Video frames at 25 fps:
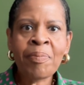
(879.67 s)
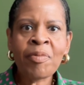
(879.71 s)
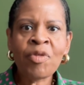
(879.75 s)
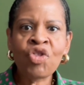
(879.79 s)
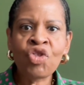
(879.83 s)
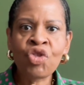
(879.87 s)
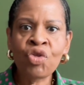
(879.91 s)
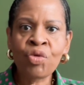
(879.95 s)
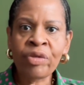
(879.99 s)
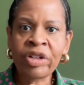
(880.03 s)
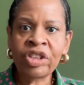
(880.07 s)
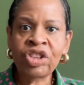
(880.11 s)

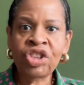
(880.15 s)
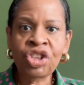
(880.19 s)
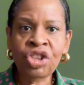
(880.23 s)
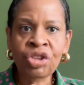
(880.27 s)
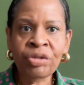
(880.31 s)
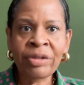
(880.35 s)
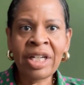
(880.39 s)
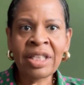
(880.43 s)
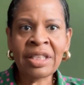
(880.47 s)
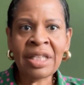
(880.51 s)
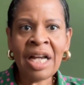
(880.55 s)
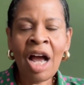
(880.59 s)
to
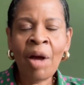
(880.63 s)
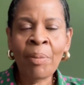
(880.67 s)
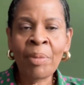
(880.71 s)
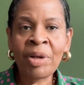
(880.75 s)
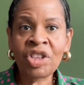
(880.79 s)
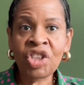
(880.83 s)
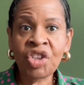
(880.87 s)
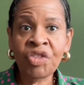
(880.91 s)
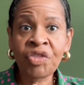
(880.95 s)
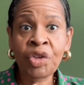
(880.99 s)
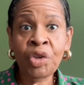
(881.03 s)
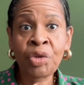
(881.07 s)
restrict how
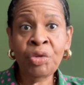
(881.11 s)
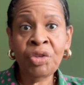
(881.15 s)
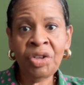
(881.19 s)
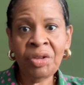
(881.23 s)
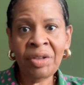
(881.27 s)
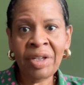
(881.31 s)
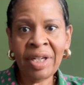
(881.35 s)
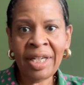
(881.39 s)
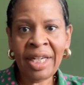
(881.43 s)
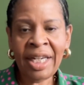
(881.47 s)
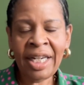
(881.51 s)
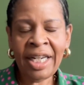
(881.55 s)
much food you
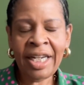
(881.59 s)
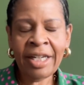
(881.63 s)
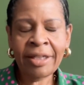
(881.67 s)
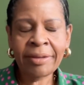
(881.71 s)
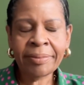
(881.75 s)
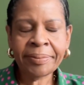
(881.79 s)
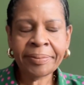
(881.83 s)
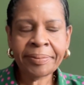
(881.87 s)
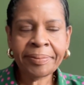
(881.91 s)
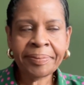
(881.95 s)
can eat.